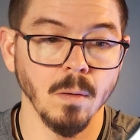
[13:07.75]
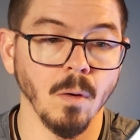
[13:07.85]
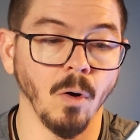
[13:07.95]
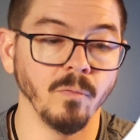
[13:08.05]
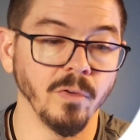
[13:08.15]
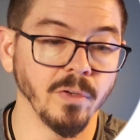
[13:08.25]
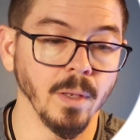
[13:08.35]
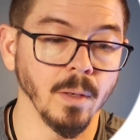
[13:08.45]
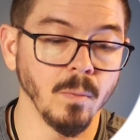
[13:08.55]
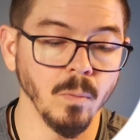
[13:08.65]
our
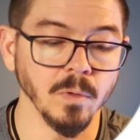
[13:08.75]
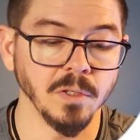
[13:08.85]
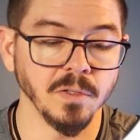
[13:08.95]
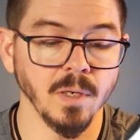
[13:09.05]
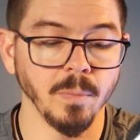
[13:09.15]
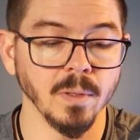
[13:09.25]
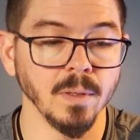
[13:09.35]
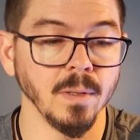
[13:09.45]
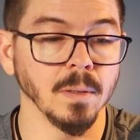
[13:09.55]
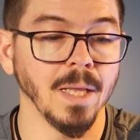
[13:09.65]
InvisaGig, which is
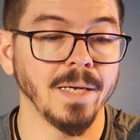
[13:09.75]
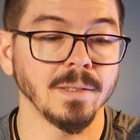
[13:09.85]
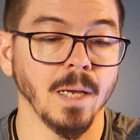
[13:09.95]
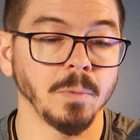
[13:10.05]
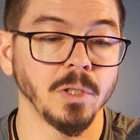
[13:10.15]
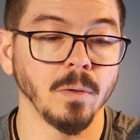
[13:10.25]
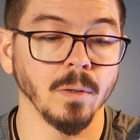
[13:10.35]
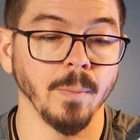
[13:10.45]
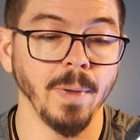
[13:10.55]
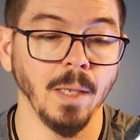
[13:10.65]
typically the last option
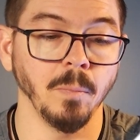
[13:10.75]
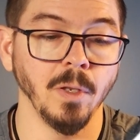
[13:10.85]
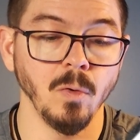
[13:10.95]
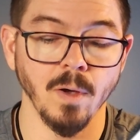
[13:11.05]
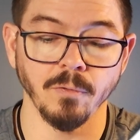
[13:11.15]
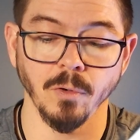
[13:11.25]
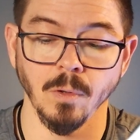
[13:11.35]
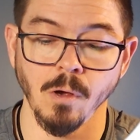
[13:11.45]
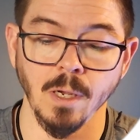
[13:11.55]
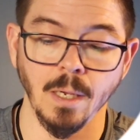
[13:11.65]
on the main menu after
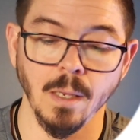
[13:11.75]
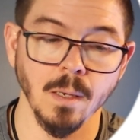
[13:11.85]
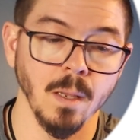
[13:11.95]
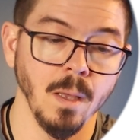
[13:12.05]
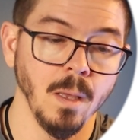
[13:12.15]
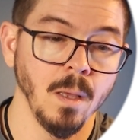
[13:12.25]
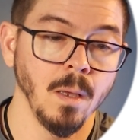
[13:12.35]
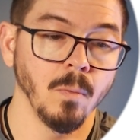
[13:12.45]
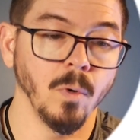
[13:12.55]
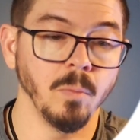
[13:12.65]
logging in.
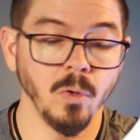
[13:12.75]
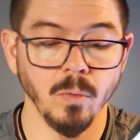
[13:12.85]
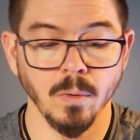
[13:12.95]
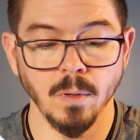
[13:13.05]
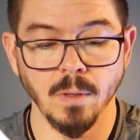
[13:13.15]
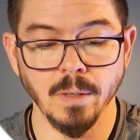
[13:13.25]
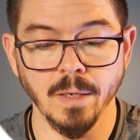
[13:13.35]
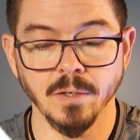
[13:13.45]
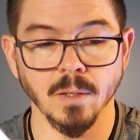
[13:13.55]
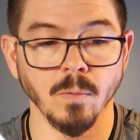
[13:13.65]
Reboot,
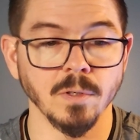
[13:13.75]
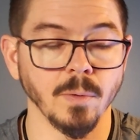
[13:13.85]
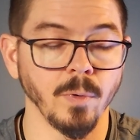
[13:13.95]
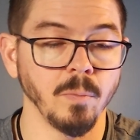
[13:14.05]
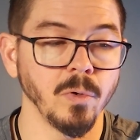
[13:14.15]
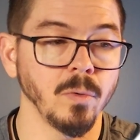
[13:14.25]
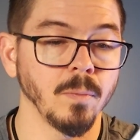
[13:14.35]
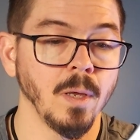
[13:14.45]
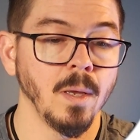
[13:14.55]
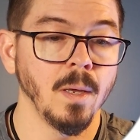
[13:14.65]
yes, I want to reboot.
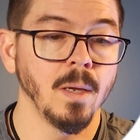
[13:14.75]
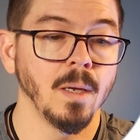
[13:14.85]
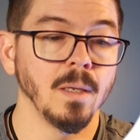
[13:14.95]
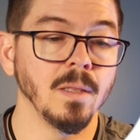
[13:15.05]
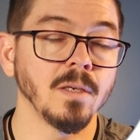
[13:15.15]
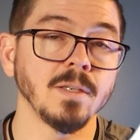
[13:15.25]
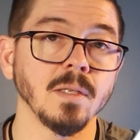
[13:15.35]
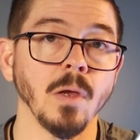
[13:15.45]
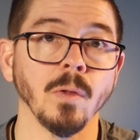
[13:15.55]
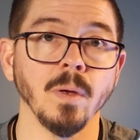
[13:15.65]
And this is
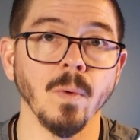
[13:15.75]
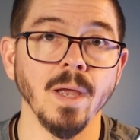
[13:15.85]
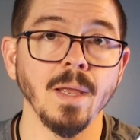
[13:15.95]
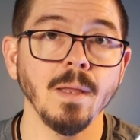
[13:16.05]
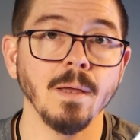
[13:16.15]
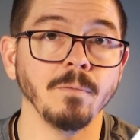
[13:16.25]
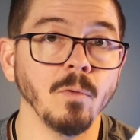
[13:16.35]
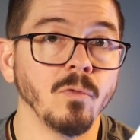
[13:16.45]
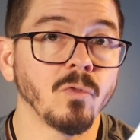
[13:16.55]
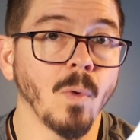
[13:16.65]
the only way, if
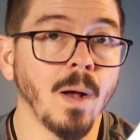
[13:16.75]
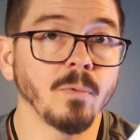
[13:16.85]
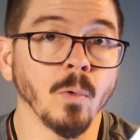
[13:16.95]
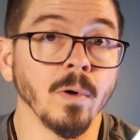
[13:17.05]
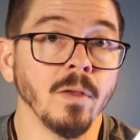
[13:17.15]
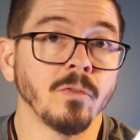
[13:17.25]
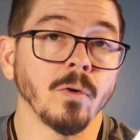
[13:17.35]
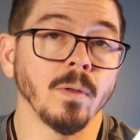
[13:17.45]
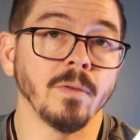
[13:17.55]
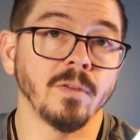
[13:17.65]
you've swapped or
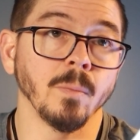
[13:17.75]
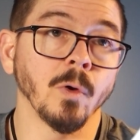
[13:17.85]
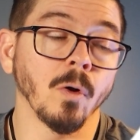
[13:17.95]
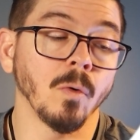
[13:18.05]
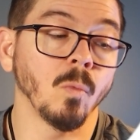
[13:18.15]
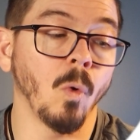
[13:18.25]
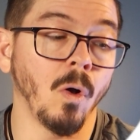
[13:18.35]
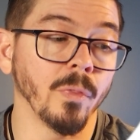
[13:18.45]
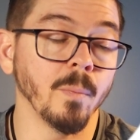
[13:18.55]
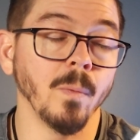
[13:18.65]
inserted a SIM card
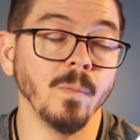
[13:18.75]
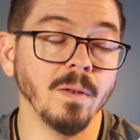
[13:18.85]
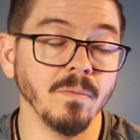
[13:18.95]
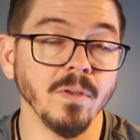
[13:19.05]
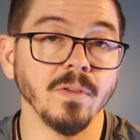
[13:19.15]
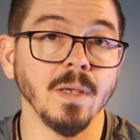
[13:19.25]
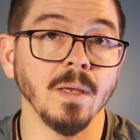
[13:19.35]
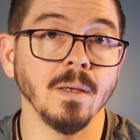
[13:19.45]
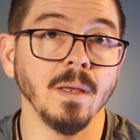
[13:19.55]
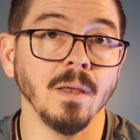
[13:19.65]
while the
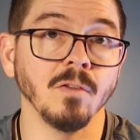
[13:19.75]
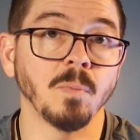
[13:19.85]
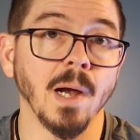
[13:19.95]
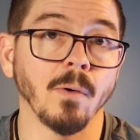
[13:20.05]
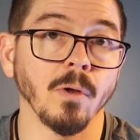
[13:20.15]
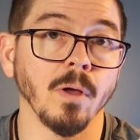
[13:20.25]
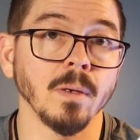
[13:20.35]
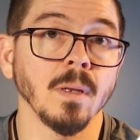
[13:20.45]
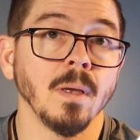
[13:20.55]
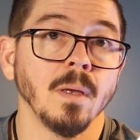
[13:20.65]
InvisaGig is powered on,